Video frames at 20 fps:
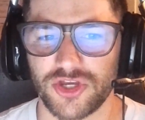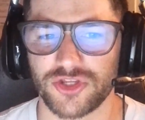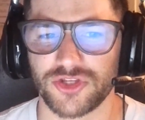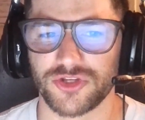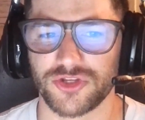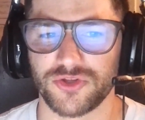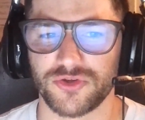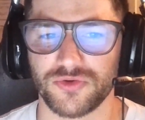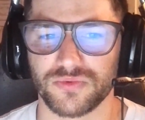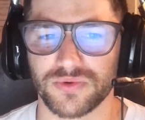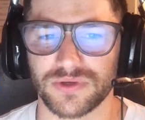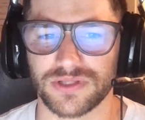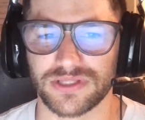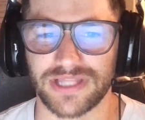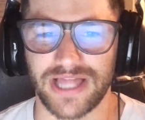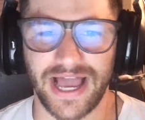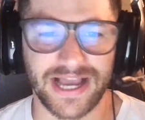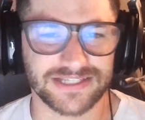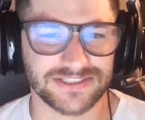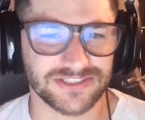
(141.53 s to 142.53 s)
You
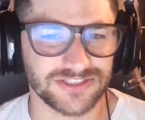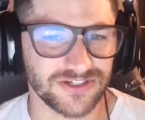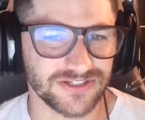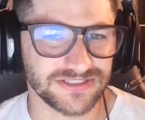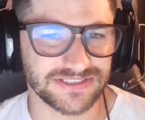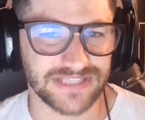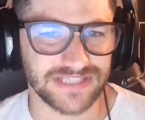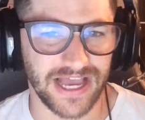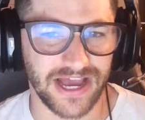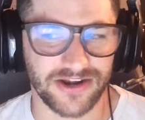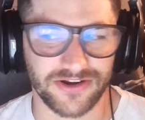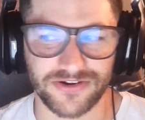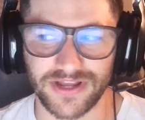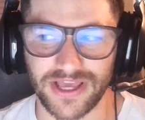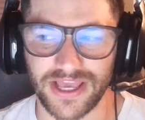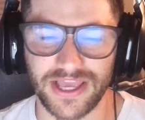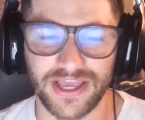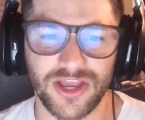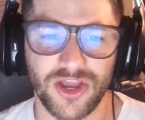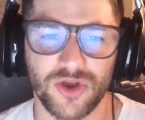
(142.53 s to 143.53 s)
relaxed on
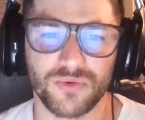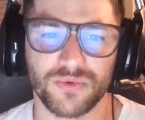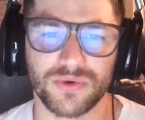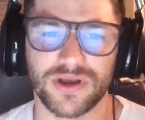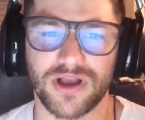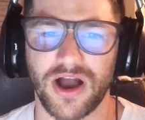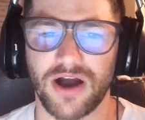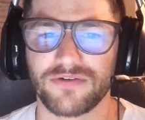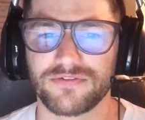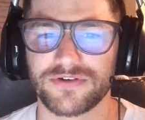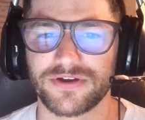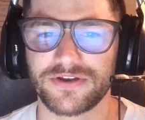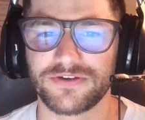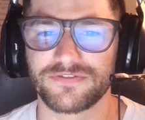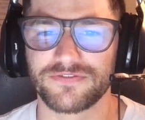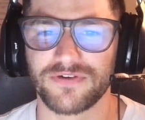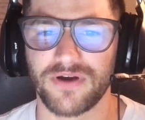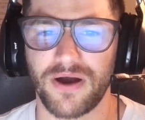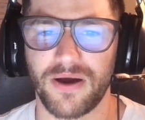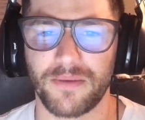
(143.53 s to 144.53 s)
Saturday, recovering
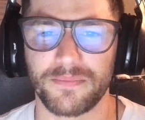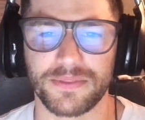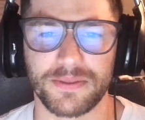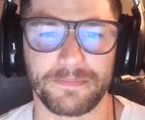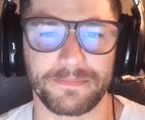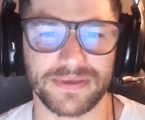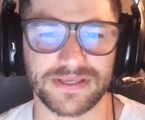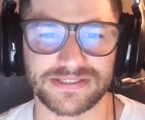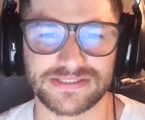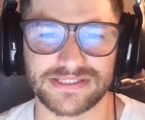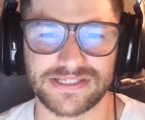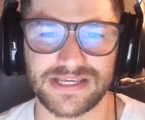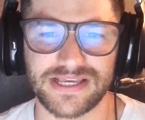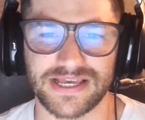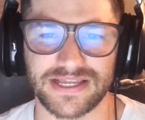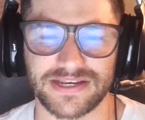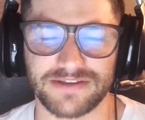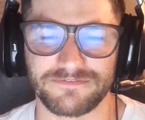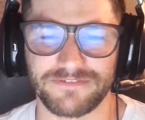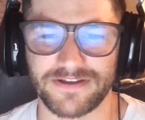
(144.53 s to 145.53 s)
from the busy
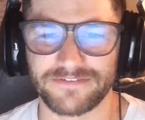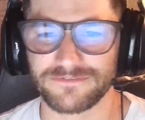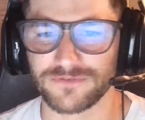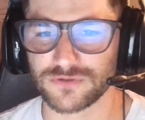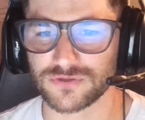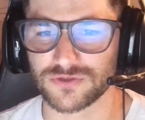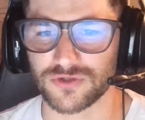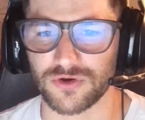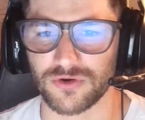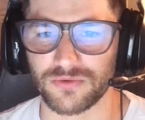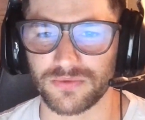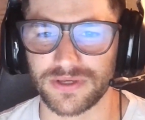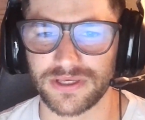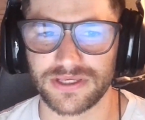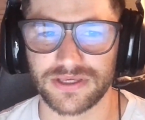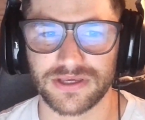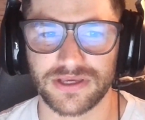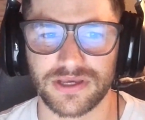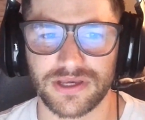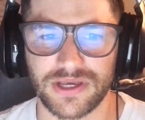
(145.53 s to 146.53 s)
and eventful school
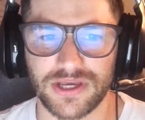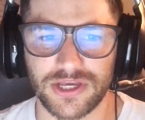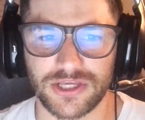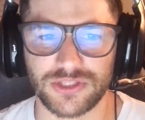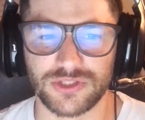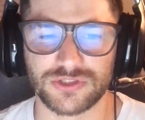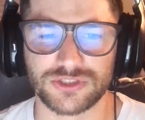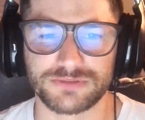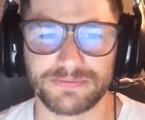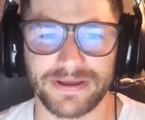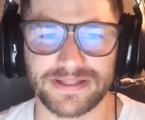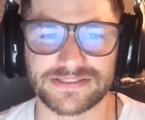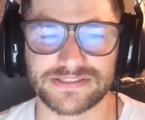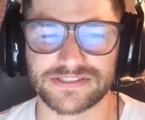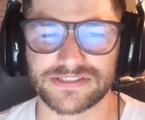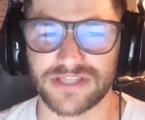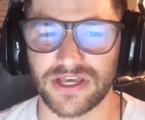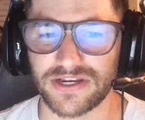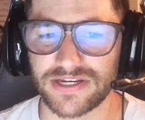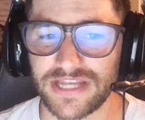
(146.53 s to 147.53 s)
week. You spent
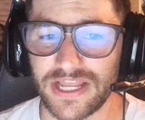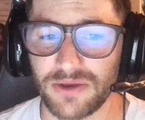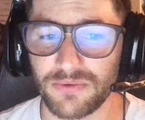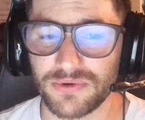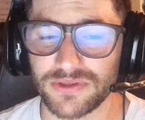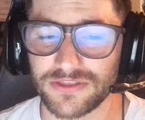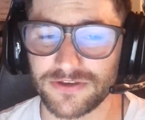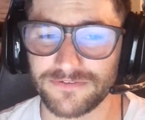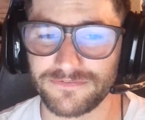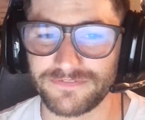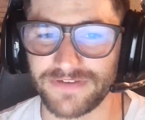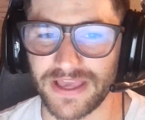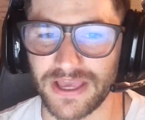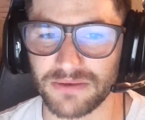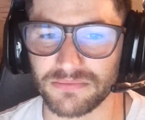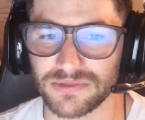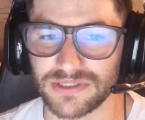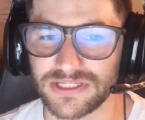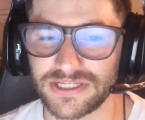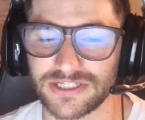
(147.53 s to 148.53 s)
Sunday with your
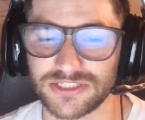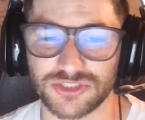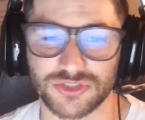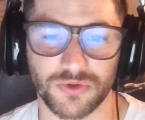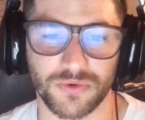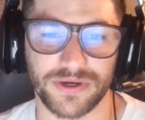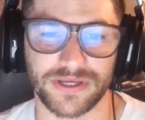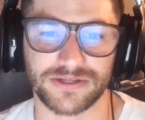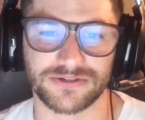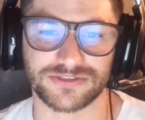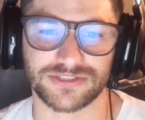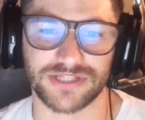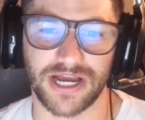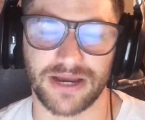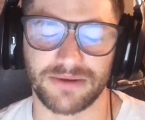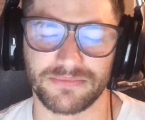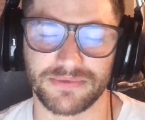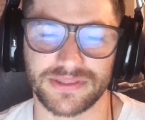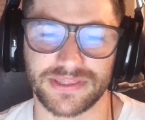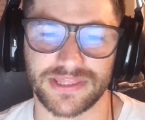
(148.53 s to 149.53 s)
family, enjoying your
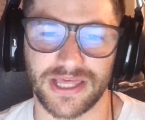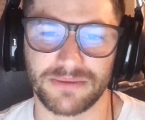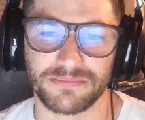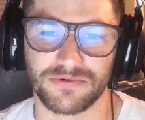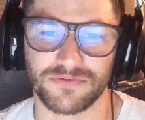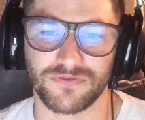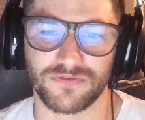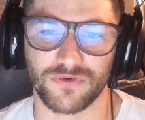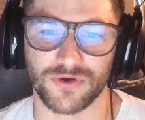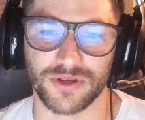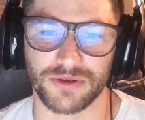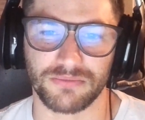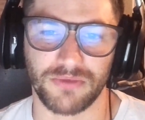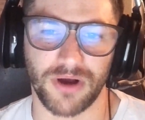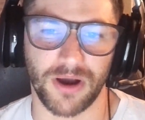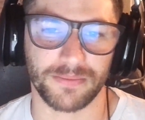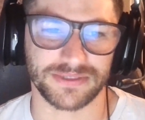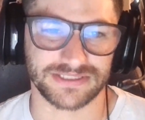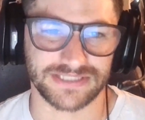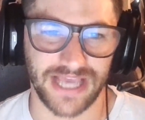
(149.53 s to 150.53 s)
time with them before your
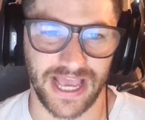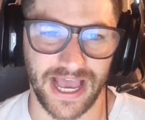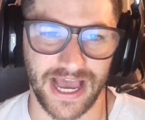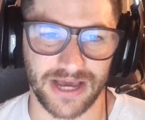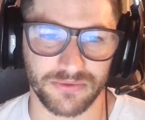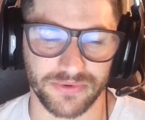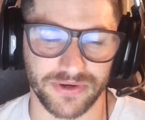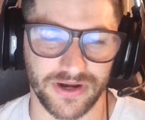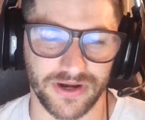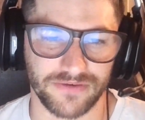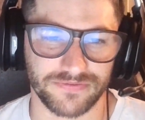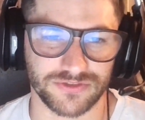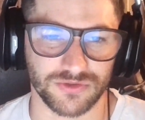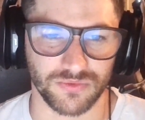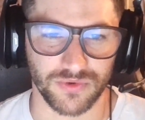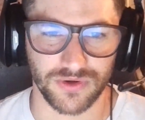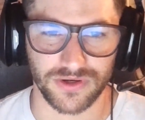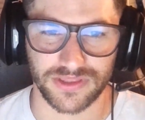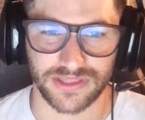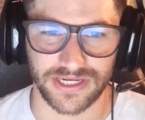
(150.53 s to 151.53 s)
mom and dad went off to
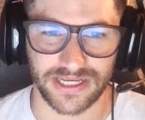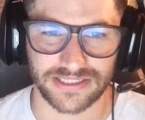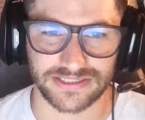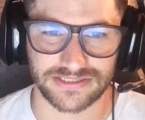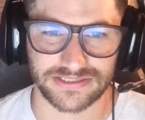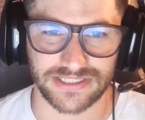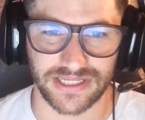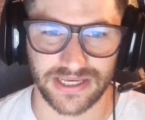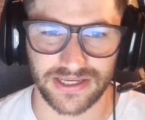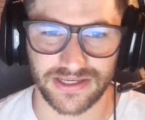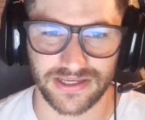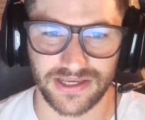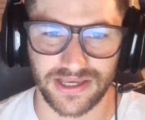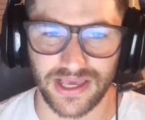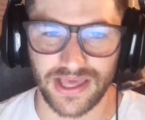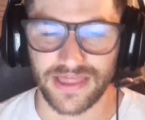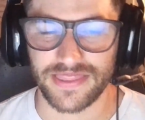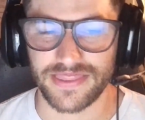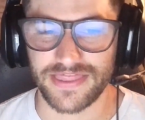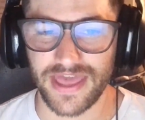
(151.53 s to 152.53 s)
work the next day.
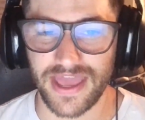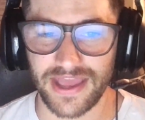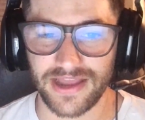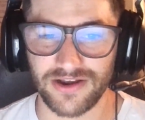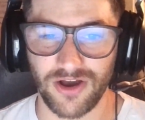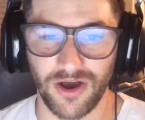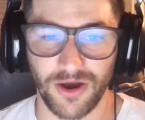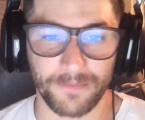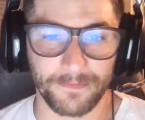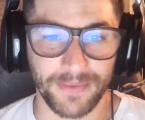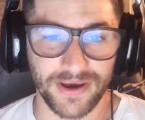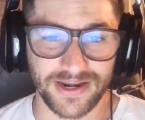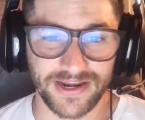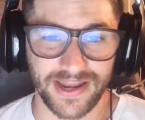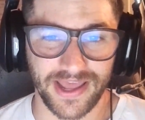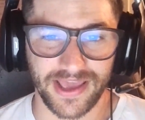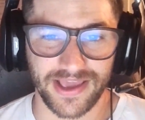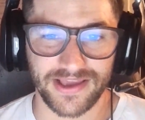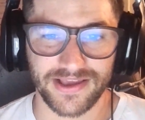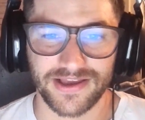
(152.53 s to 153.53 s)
Then, on
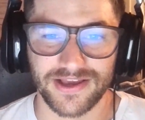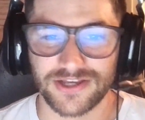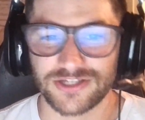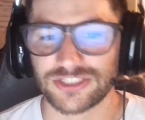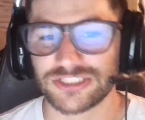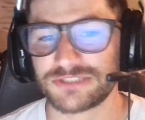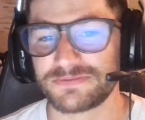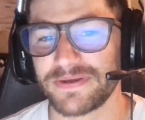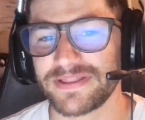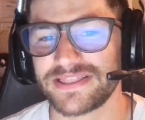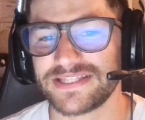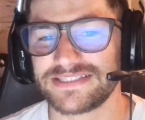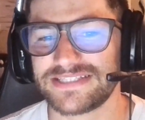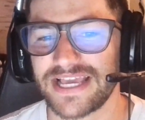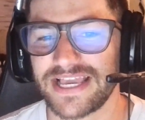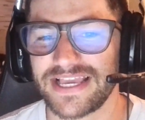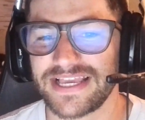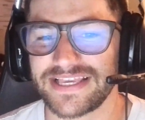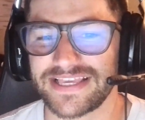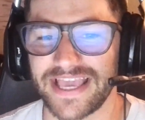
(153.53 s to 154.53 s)
Monday, you spent the
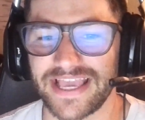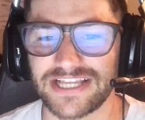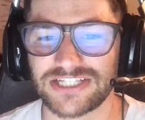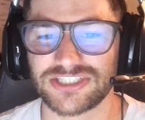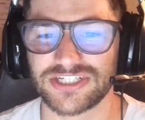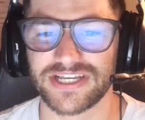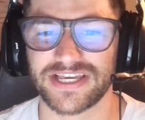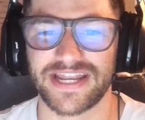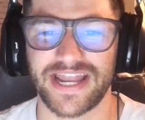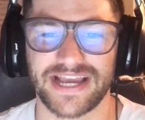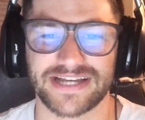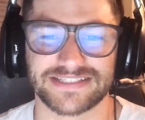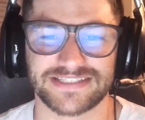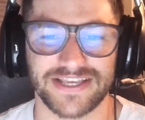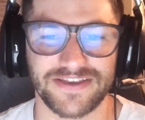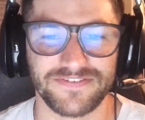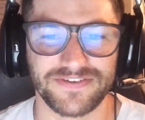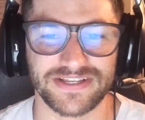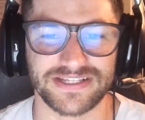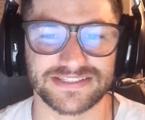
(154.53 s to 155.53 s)
day engaging in
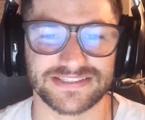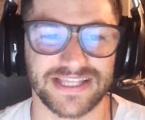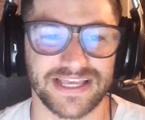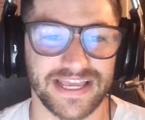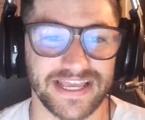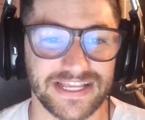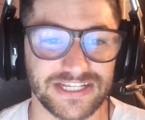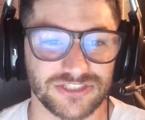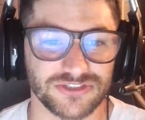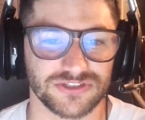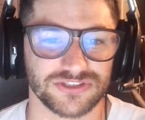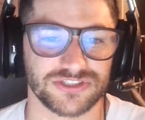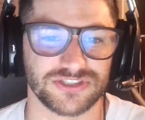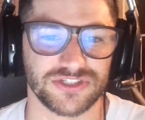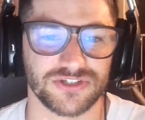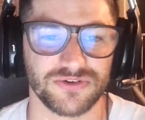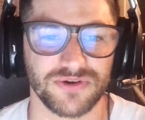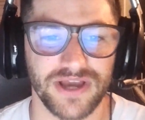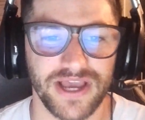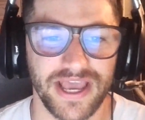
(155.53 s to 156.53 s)
activities that interest
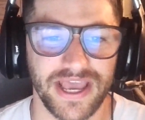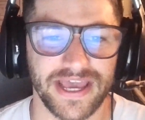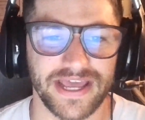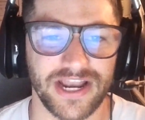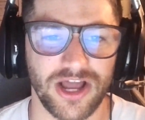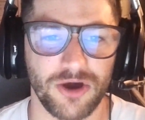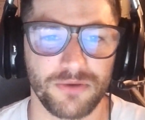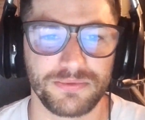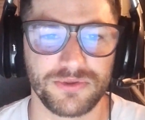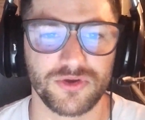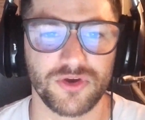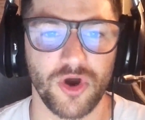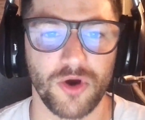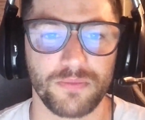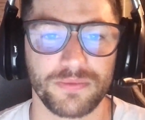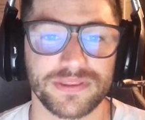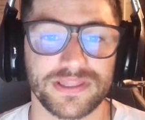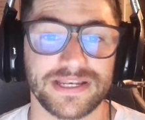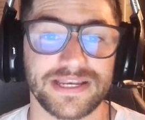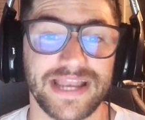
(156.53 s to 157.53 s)
you and help you
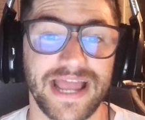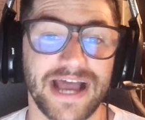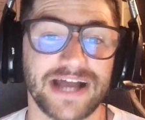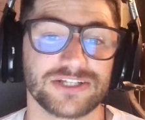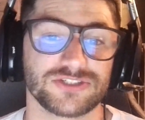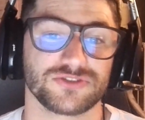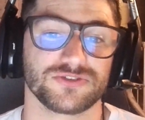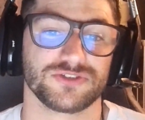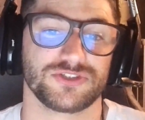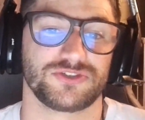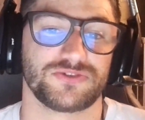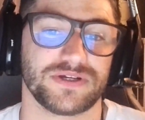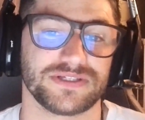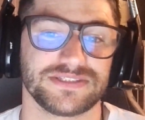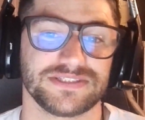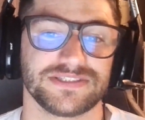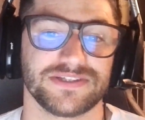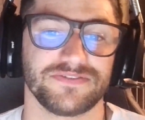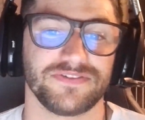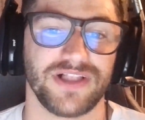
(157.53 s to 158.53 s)
cope with the natural
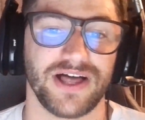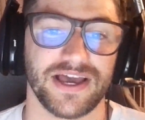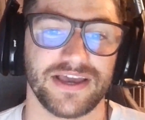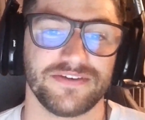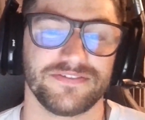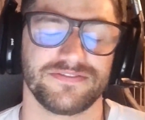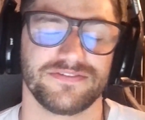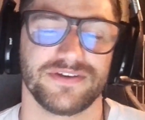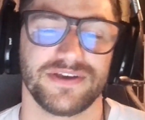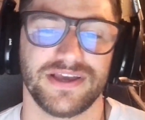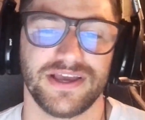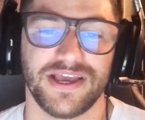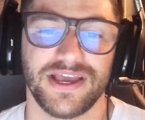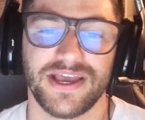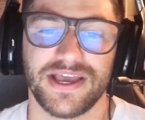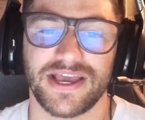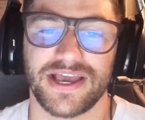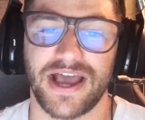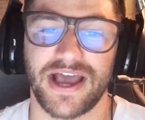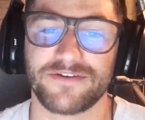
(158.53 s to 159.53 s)
stresses of life.
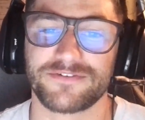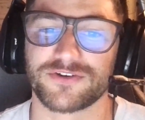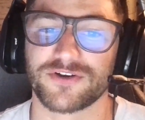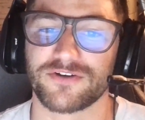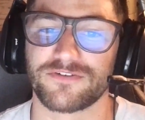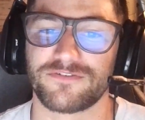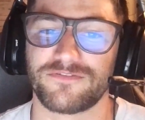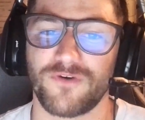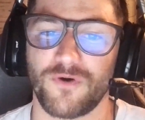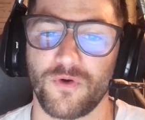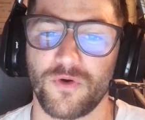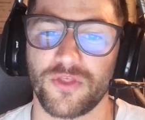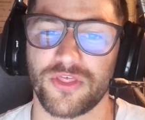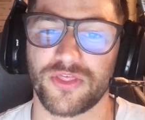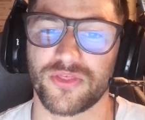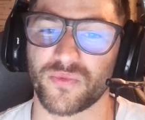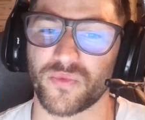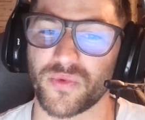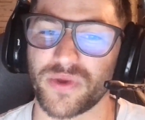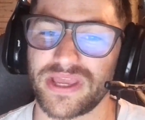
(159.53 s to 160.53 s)
After a full
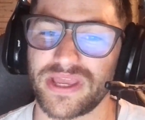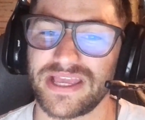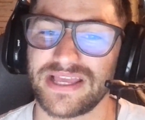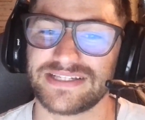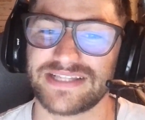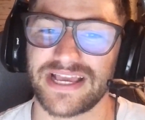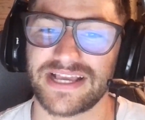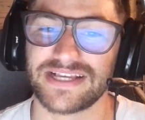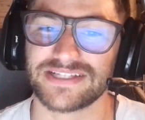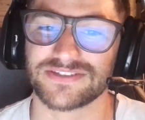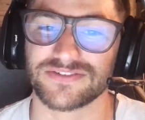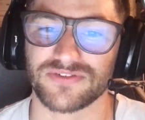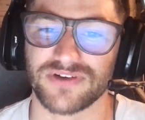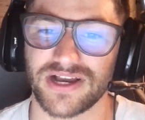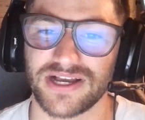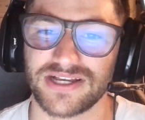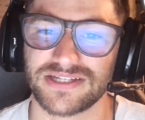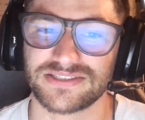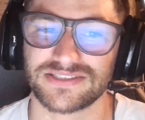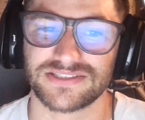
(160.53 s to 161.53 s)
3 days of
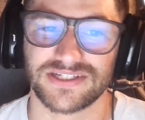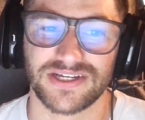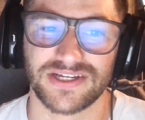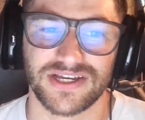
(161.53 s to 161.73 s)
rest,